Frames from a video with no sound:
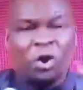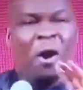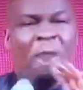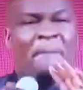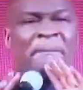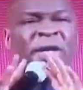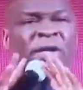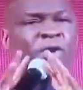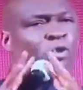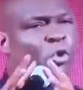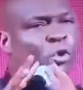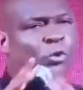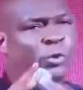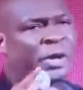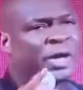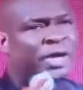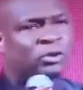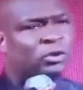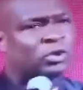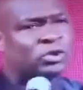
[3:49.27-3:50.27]
So don't be
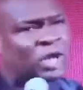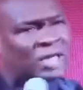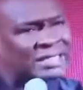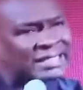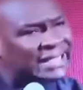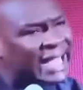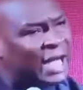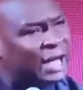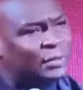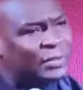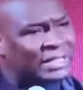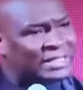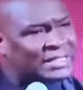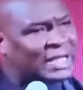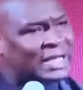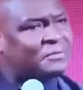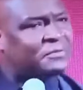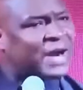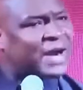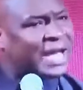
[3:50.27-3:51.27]
too quick to just
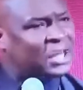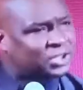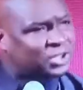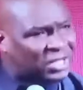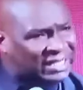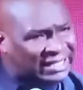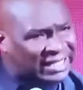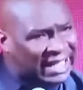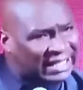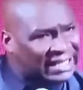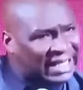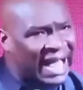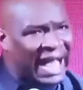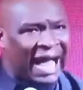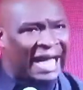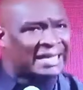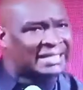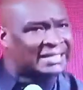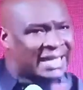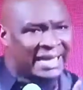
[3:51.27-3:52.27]
stand with
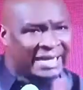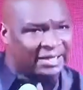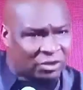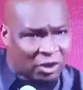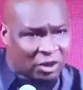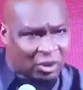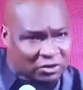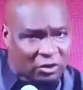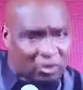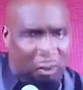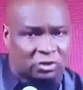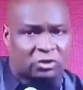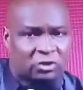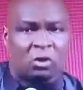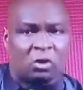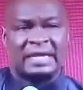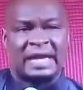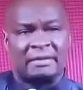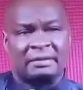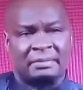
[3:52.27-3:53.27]
self-righteousness and say it does
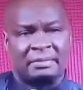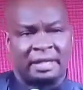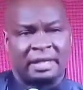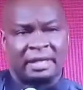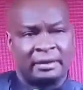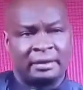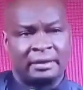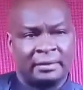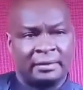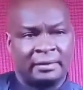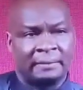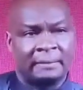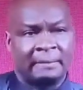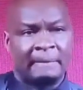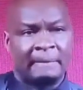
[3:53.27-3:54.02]
not concern me.